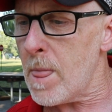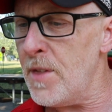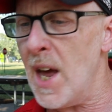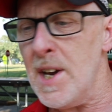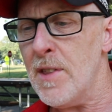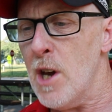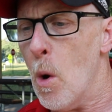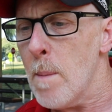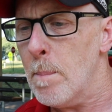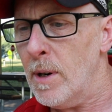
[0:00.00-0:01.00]
The idea that no
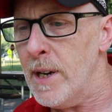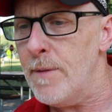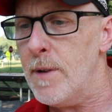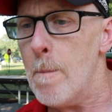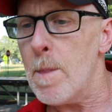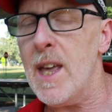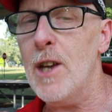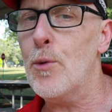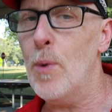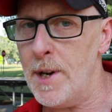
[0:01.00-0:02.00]
one believed
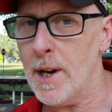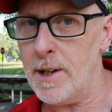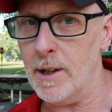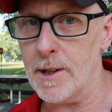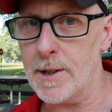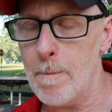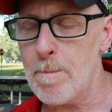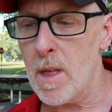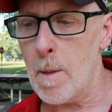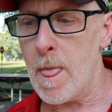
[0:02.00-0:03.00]
is
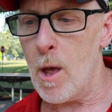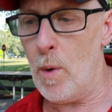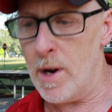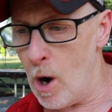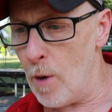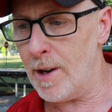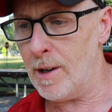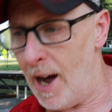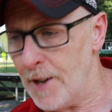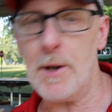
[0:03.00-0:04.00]
ridiculous. We know that
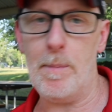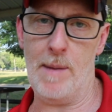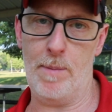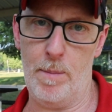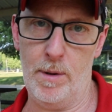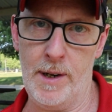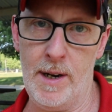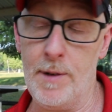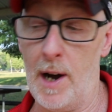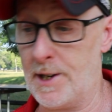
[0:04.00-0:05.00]
lots of people
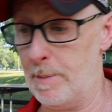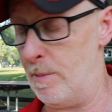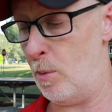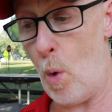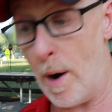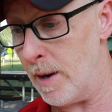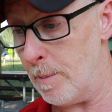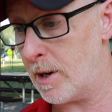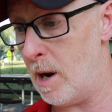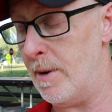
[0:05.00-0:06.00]
believed, lots of people wanted him
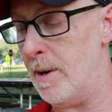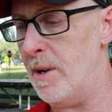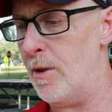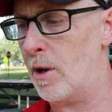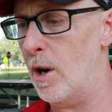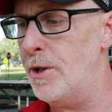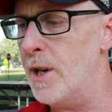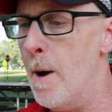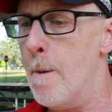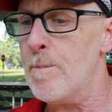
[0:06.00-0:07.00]
to come in and be their coach,
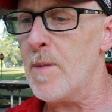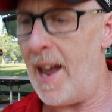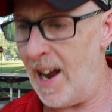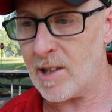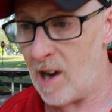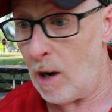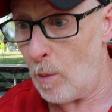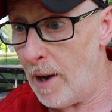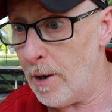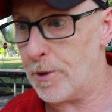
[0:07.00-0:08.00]
and
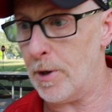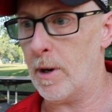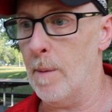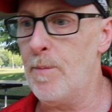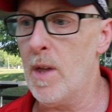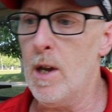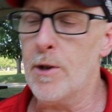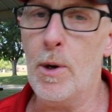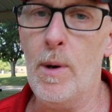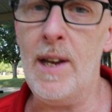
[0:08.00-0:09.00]
Colorado took him.
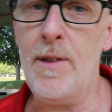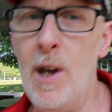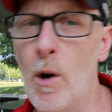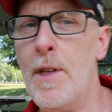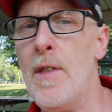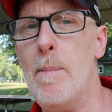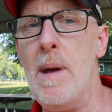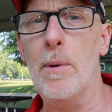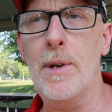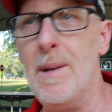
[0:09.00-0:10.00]
So the only thing that
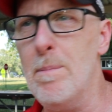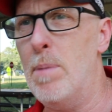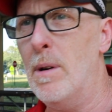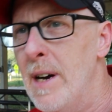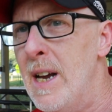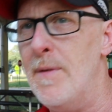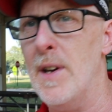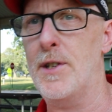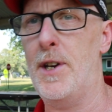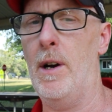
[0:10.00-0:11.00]
people didn't believe
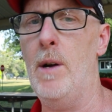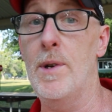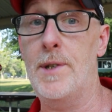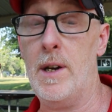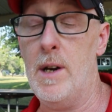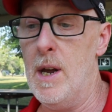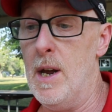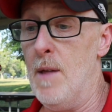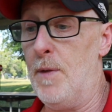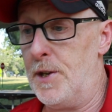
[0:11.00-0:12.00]
necessarily was that
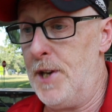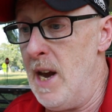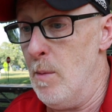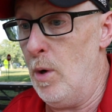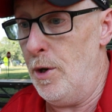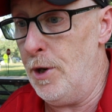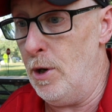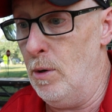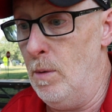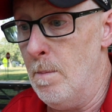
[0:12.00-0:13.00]
the team would
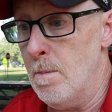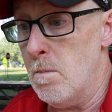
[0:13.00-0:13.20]
do,